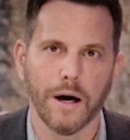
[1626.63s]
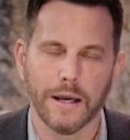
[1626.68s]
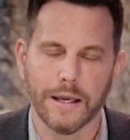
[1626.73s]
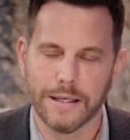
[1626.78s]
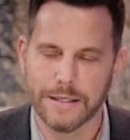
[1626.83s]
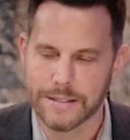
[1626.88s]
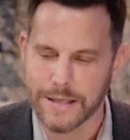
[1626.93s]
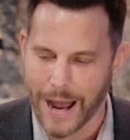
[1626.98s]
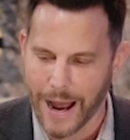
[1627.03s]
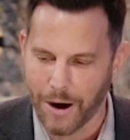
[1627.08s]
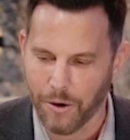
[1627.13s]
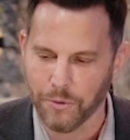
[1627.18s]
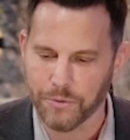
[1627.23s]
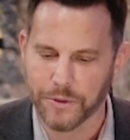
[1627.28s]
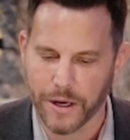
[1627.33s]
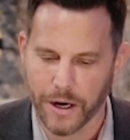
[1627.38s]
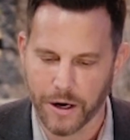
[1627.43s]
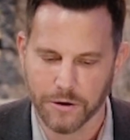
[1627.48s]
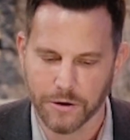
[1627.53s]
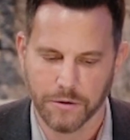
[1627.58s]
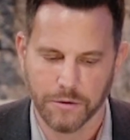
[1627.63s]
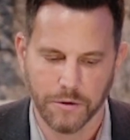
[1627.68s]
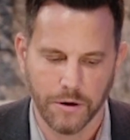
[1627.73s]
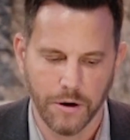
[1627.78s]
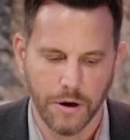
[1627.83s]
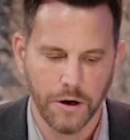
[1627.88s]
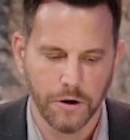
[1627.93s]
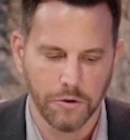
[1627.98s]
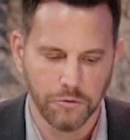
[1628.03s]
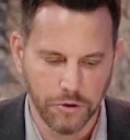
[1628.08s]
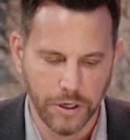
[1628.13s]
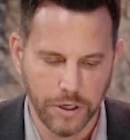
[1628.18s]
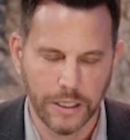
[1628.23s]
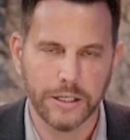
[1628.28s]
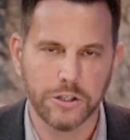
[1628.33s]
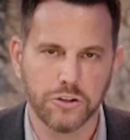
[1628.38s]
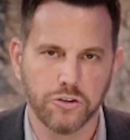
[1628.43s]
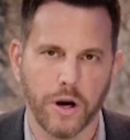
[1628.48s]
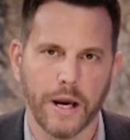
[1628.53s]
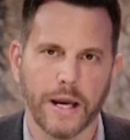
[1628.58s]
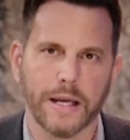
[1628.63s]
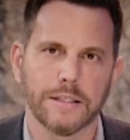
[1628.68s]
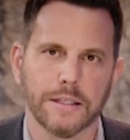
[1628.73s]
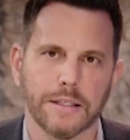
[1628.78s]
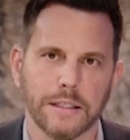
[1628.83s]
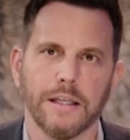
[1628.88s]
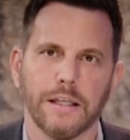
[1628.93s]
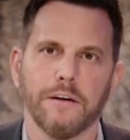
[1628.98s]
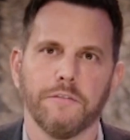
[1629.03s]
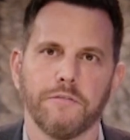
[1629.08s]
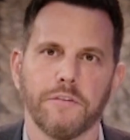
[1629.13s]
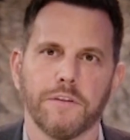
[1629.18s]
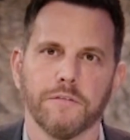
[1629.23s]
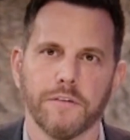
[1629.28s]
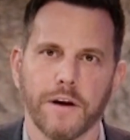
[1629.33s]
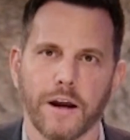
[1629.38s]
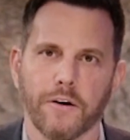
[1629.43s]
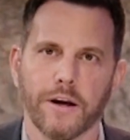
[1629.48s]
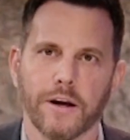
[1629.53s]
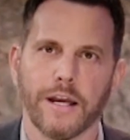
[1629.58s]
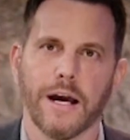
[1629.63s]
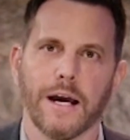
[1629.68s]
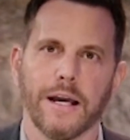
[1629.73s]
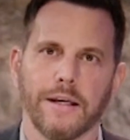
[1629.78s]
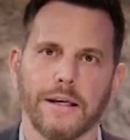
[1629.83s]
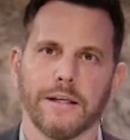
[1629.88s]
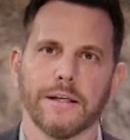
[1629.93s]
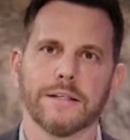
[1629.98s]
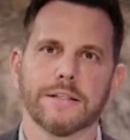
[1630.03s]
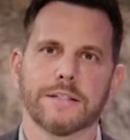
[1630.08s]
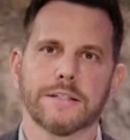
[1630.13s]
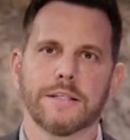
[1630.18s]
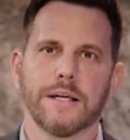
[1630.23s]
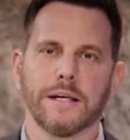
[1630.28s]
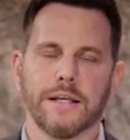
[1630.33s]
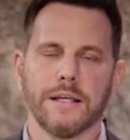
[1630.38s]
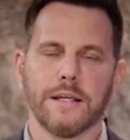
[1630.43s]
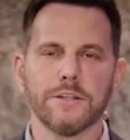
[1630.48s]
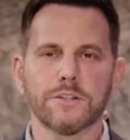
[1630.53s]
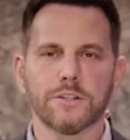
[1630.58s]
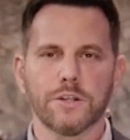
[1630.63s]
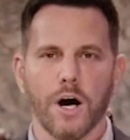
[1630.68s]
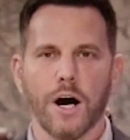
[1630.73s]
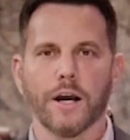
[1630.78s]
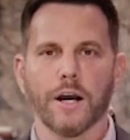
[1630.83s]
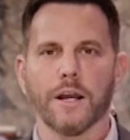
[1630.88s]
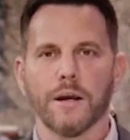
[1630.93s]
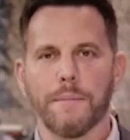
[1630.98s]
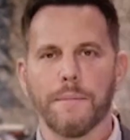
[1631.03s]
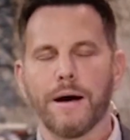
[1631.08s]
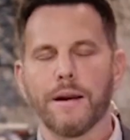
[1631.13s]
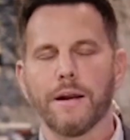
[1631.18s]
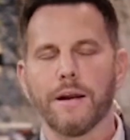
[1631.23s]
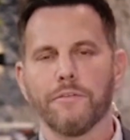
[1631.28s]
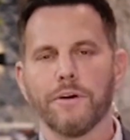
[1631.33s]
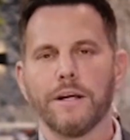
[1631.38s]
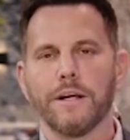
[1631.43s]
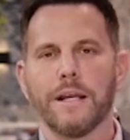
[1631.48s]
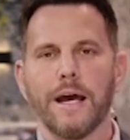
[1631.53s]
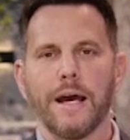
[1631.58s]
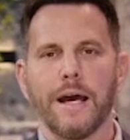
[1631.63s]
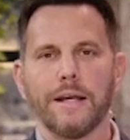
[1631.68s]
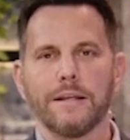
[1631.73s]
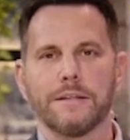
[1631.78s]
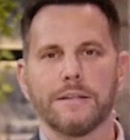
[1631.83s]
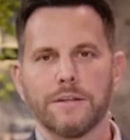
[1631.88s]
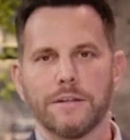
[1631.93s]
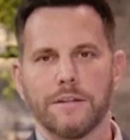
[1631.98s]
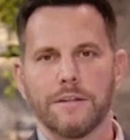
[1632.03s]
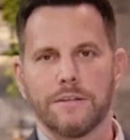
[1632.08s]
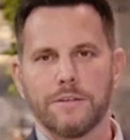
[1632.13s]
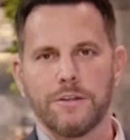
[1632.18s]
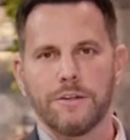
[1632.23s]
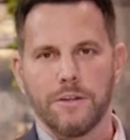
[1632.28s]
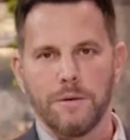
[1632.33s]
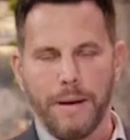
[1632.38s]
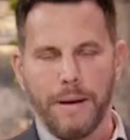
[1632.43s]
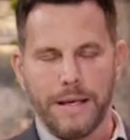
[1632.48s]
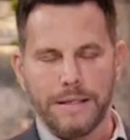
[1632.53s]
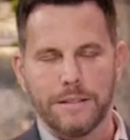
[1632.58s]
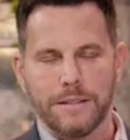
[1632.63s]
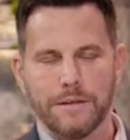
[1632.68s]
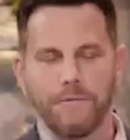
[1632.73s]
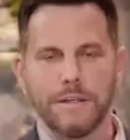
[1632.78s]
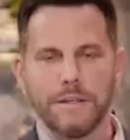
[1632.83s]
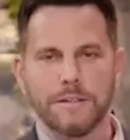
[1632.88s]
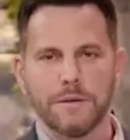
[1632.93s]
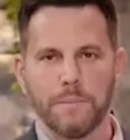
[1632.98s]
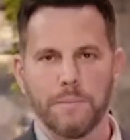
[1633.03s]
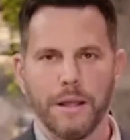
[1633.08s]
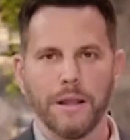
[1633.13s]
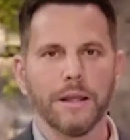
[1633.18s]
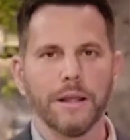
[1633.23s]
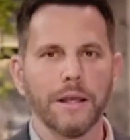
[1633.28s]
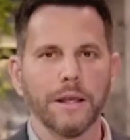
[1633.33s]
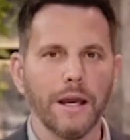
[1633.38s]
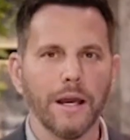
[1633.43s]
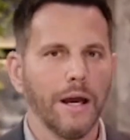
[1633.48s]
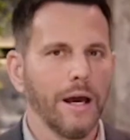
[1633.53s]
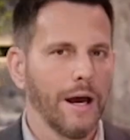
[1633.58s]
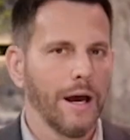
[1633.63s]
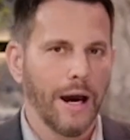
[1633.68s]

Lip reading: is out there really trying to live the very ideas that he's talking about every day to the best of his ability.